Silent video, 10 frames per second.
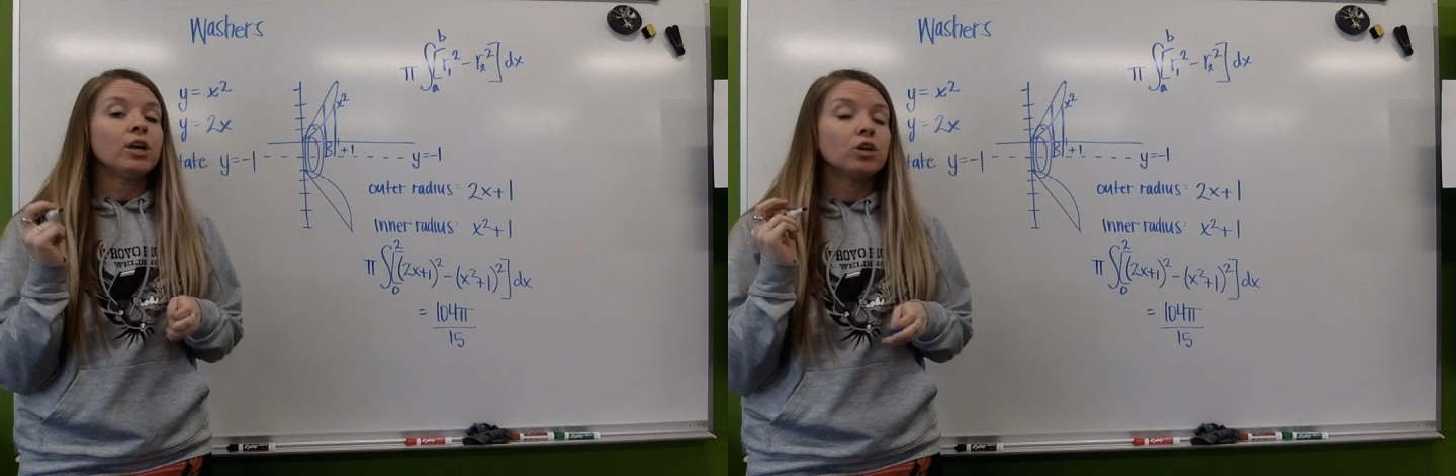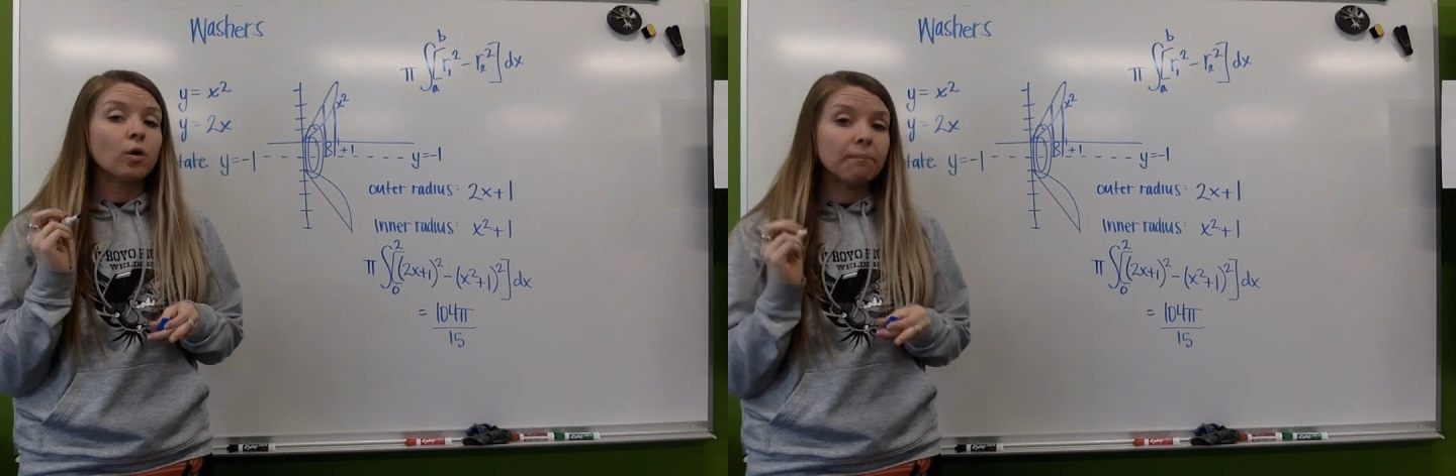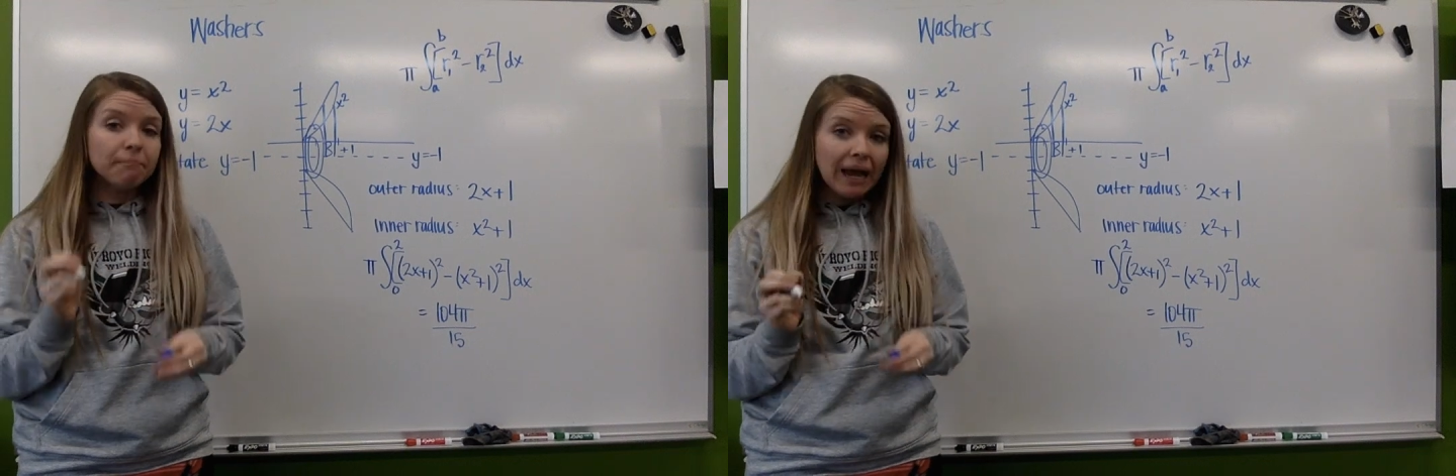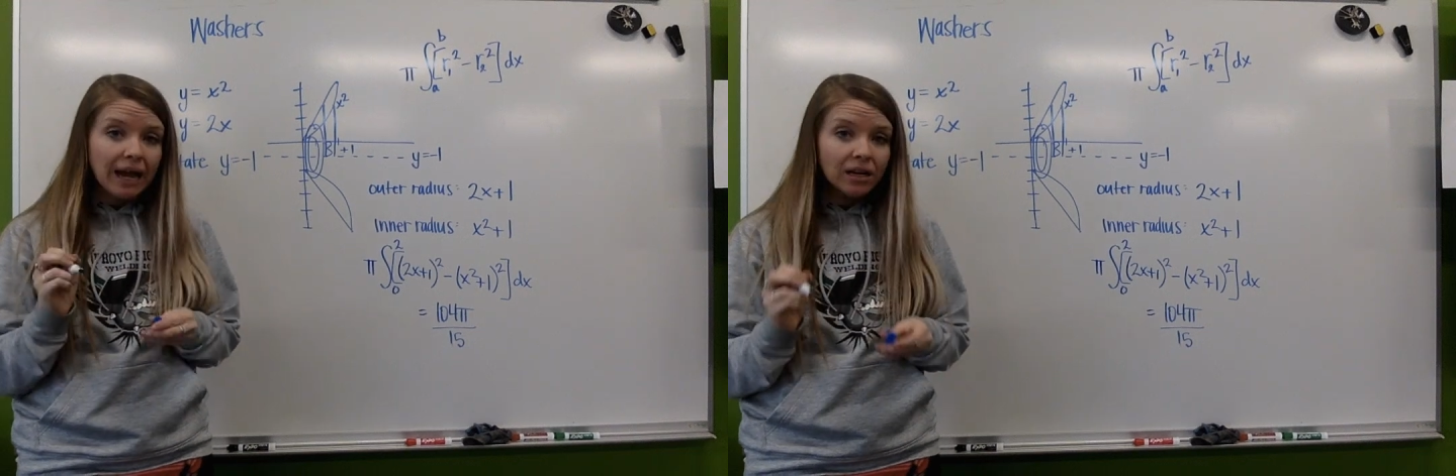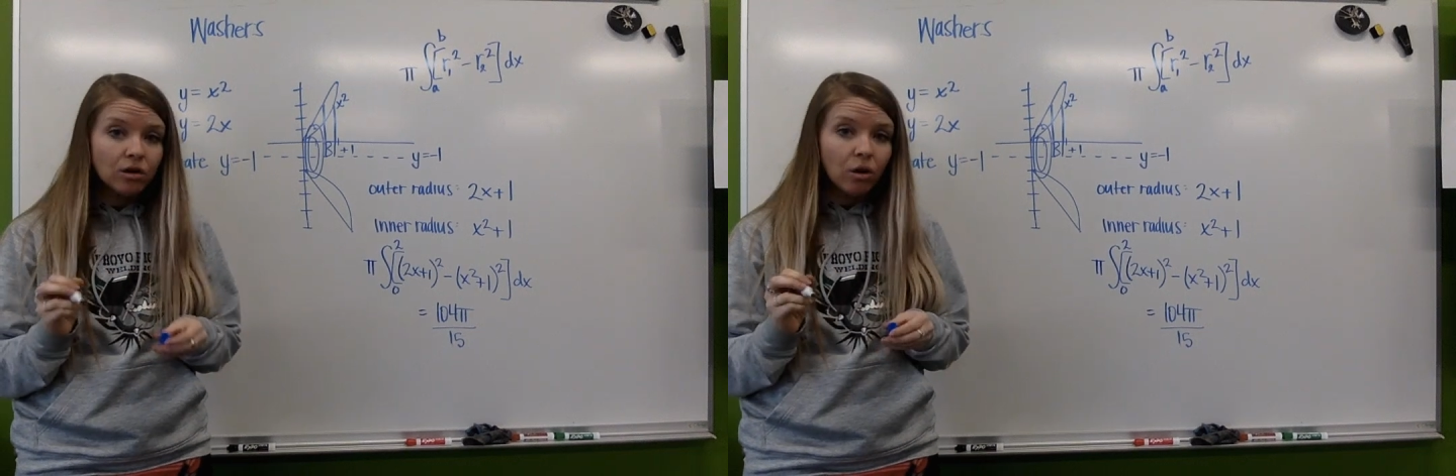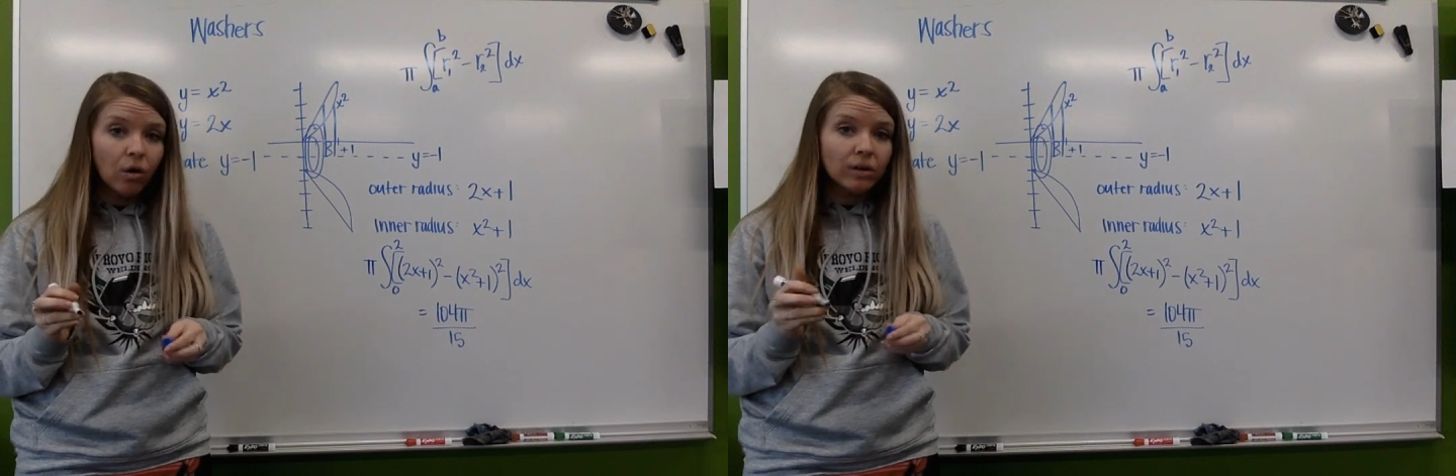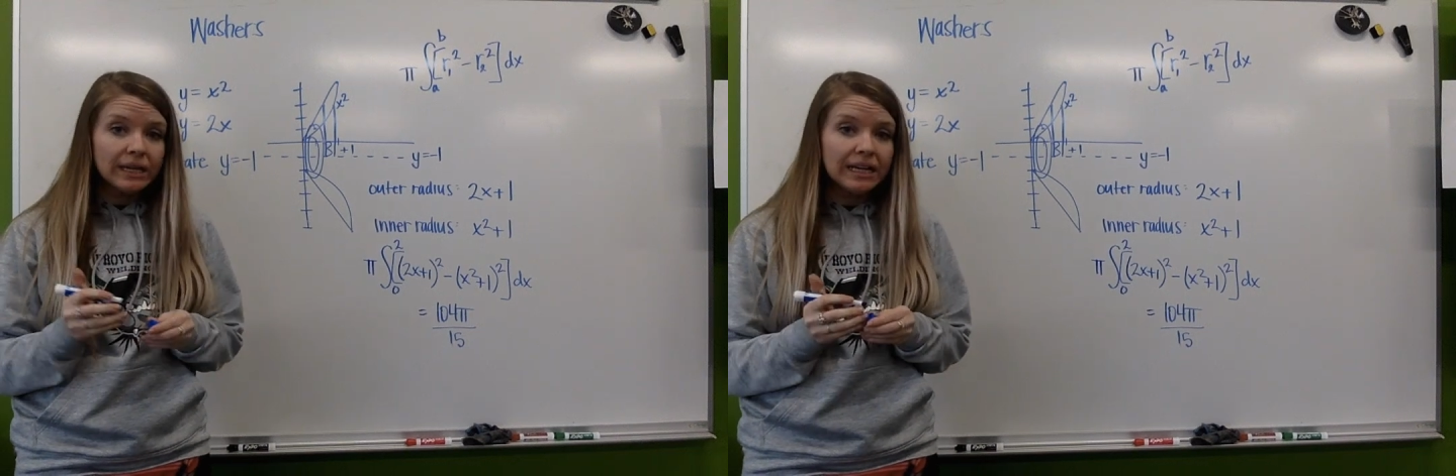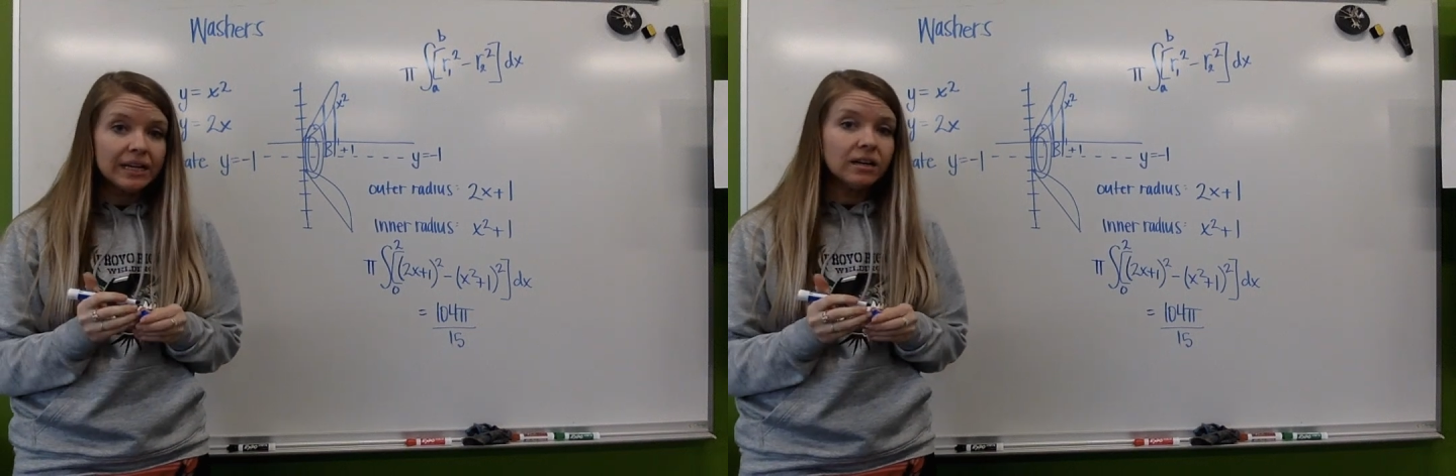your main goal
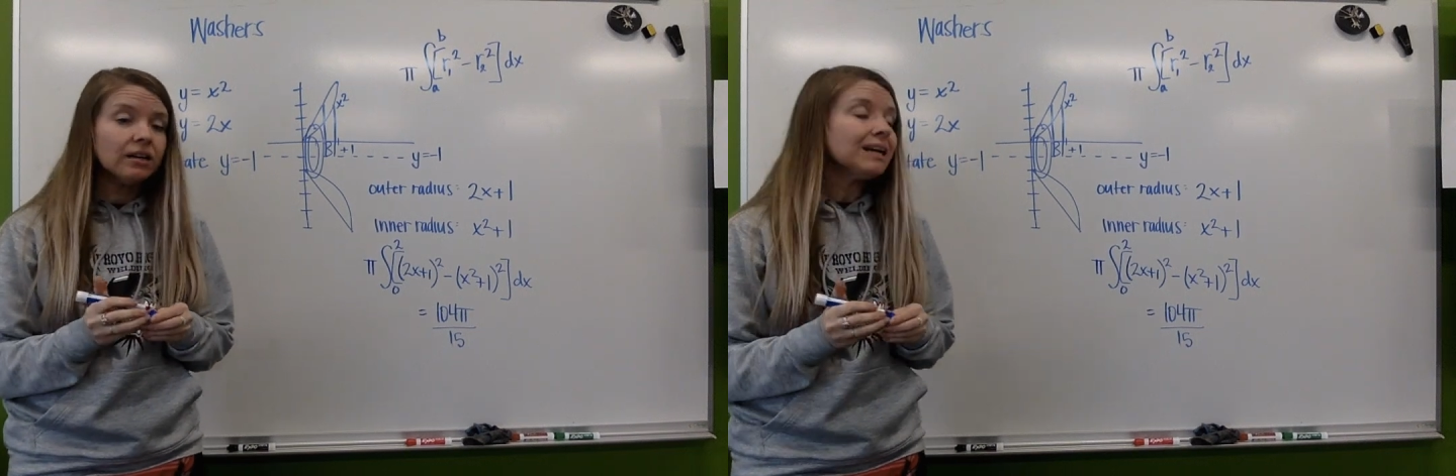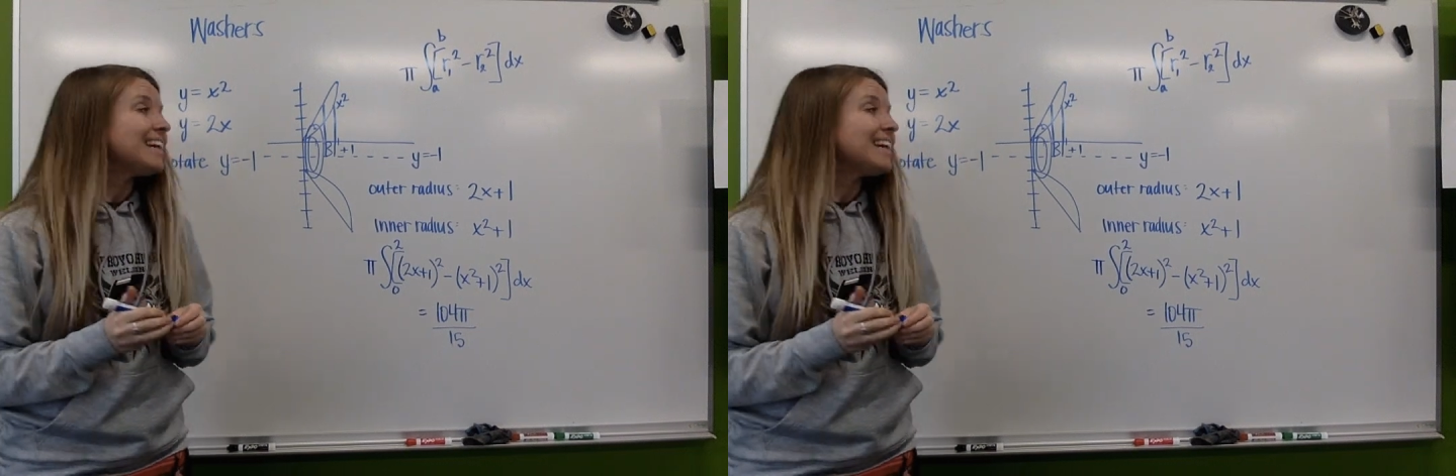here